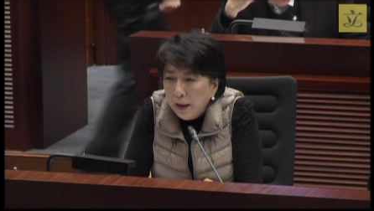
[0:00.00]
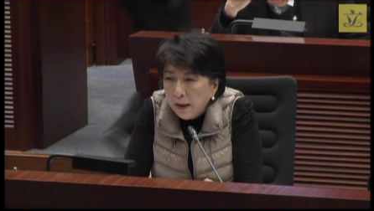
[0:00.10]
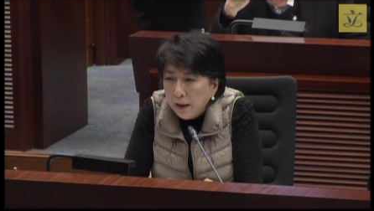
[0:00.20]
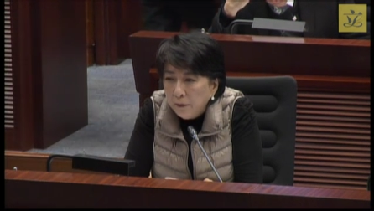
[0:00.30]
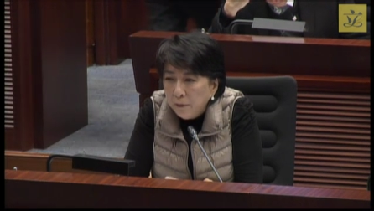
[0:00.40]

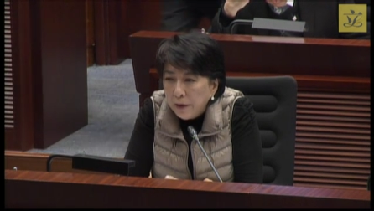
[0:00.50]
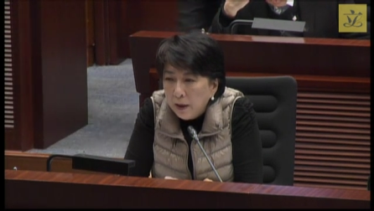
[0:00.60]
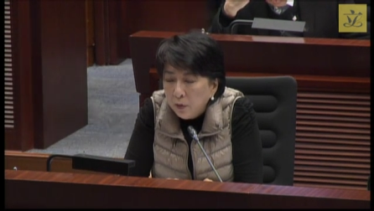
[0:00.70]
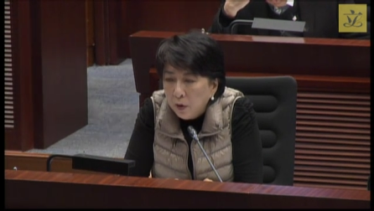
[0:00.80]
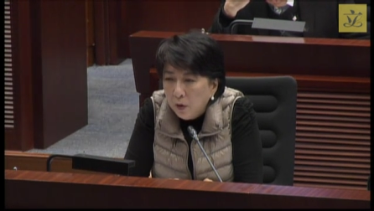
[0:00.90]
That is, on
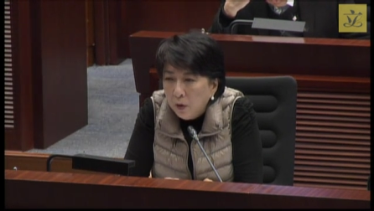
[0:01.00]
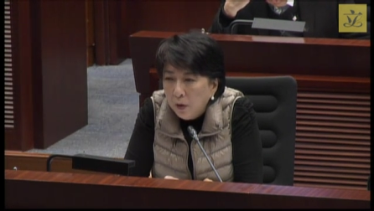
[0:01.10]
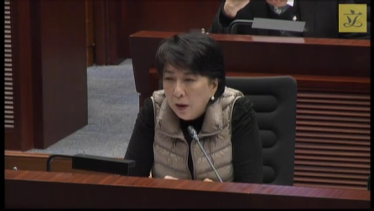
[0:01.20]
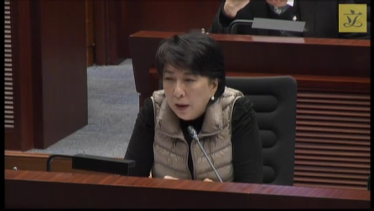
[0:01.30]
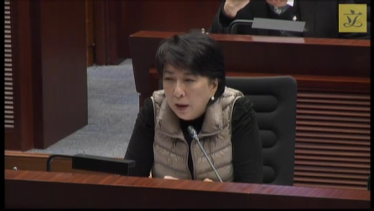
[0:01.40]
the
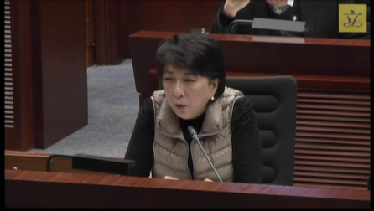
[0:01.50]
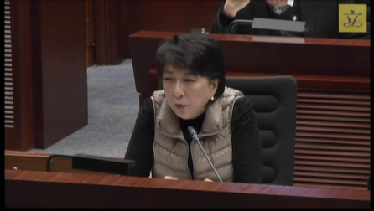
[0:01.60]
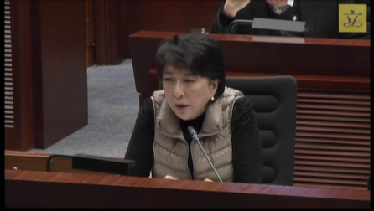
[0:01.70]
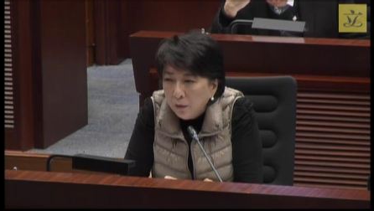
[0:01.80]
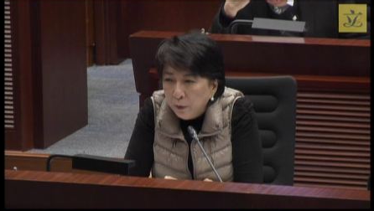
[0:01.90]
um,
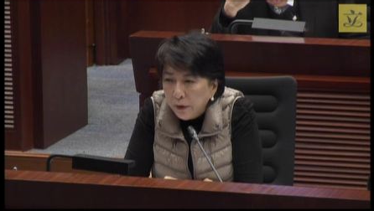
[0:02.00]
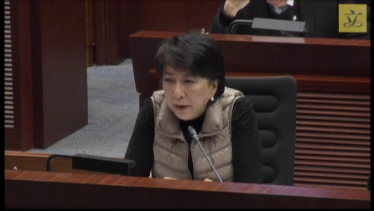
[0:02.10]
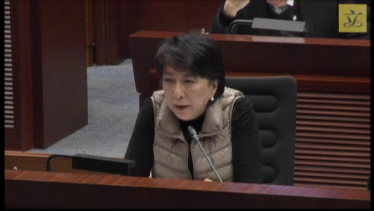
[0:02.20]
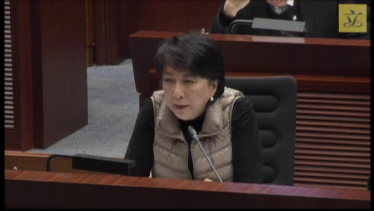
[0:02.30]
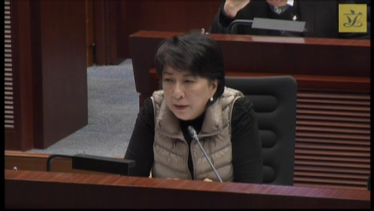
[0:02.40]

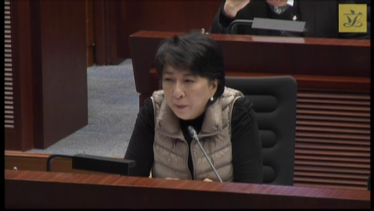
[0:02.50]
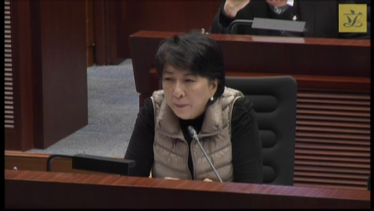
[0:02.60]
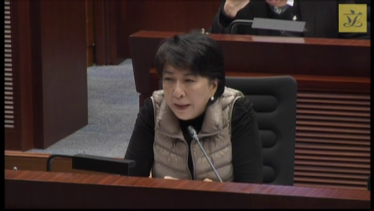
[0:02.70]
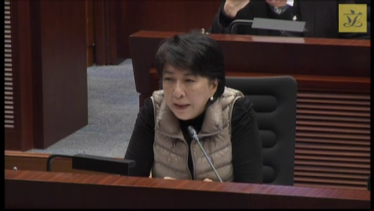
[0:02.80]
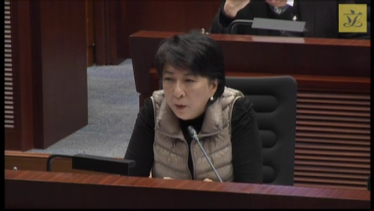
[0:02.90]
27th of
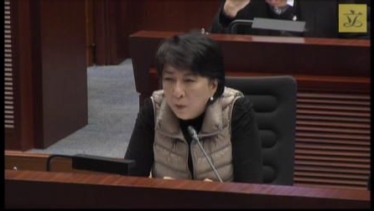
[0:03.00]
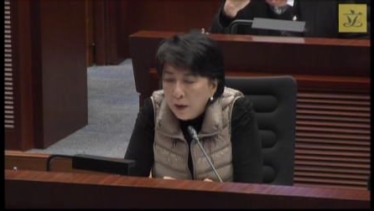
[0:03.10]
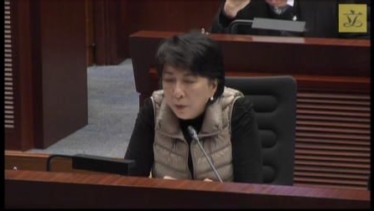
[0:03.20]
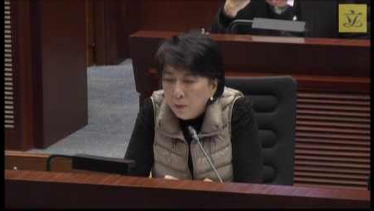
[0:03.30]
February,